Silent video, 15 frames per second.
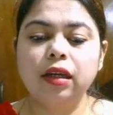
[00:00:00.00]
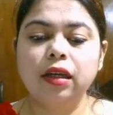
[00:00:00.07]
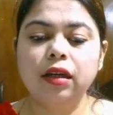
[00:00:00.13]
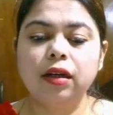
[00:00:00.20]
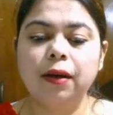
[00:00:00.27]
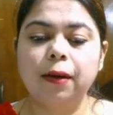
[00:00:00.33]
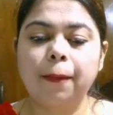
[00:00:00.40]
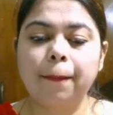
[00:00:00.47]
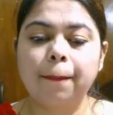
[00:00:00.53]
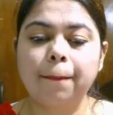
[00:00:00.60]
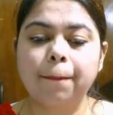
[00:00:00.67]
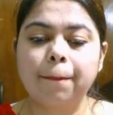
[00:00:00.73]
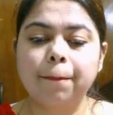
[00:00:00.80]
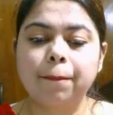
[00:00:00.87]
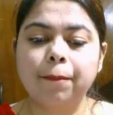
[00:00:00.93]

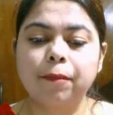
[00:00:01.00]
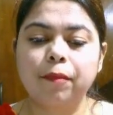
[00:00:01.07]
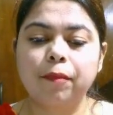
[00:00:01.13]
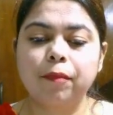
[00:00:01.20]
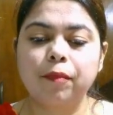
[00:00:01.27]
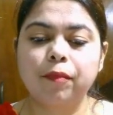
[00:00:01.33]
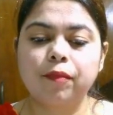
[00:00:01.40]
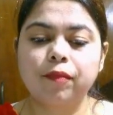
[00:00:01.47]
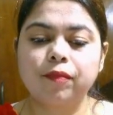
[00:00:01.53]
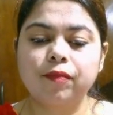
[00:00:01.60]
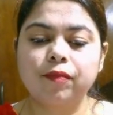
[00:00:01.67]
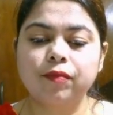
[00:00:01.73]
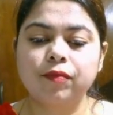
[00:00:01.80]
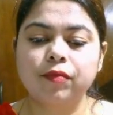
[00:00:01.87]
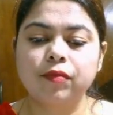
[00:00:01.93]

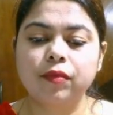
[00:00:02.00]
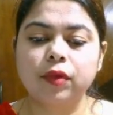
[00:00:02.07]
[no speech]